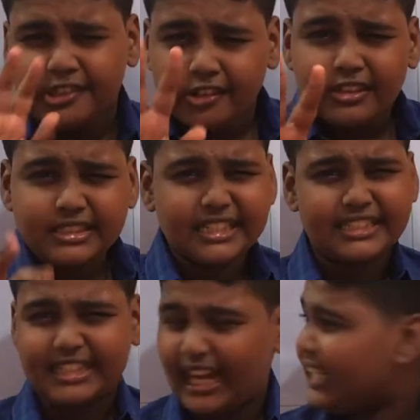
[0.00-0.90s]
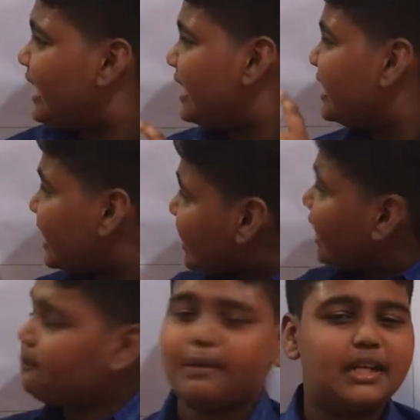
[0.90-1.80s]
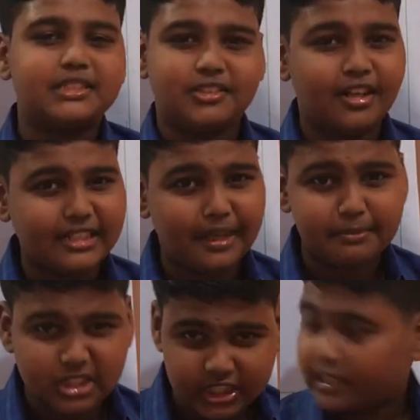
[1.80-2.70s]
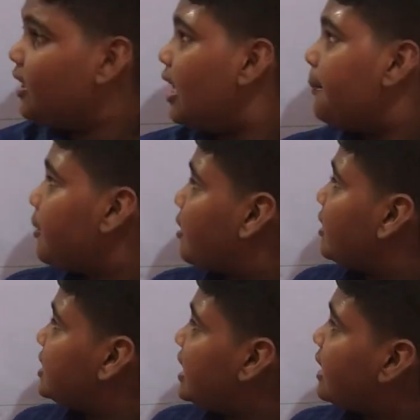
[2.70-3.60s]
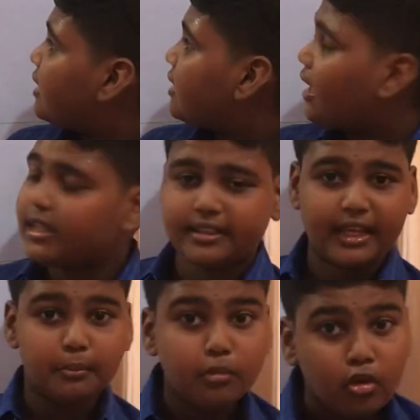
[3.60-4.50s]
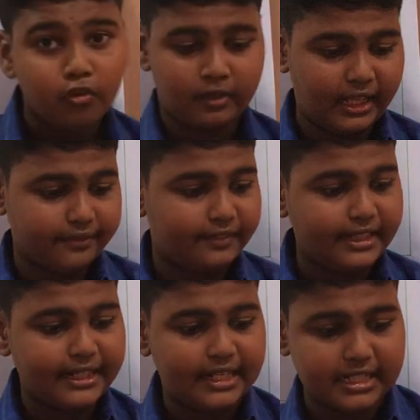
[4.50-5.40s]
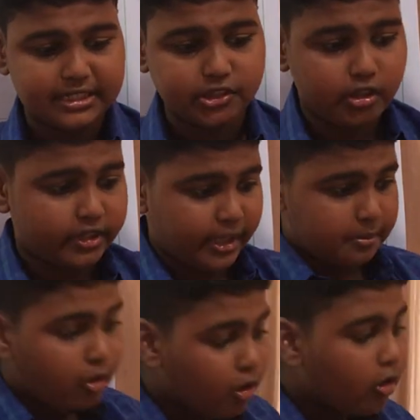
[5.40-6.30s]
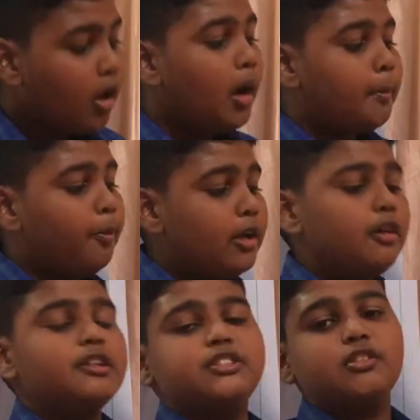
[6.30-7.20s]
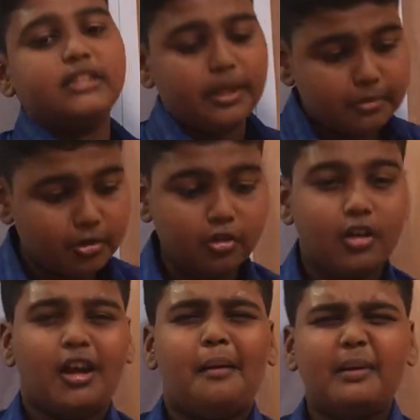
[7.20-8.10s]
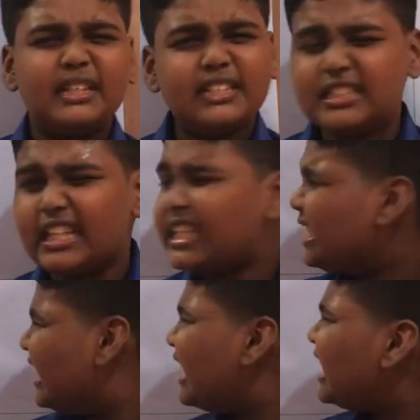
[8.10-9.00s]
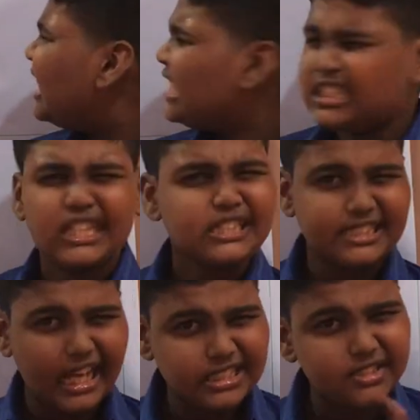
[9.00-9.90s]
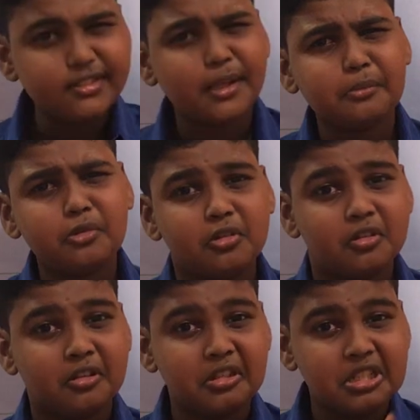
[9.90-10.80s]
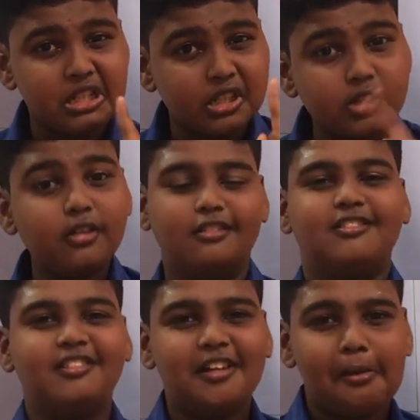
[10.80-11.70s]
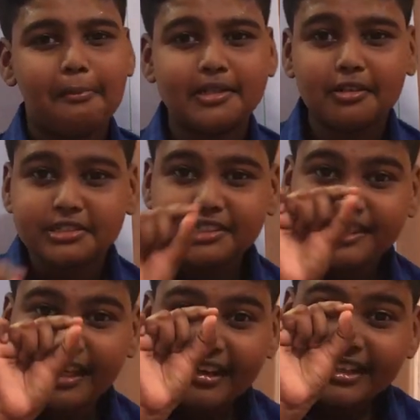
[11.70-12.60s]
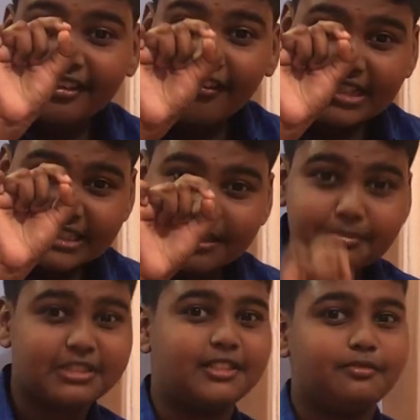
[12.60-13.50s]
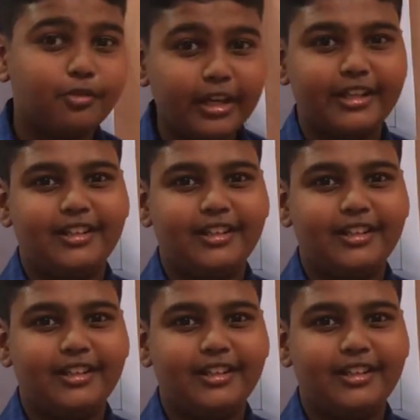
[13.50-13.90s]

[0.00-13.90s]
don't think that inclined plane is not a machine, because here and all they move, like wheel and axle, they move, pulley also they move, but here stairs, do they move? No. But also they are called as a machine. Why?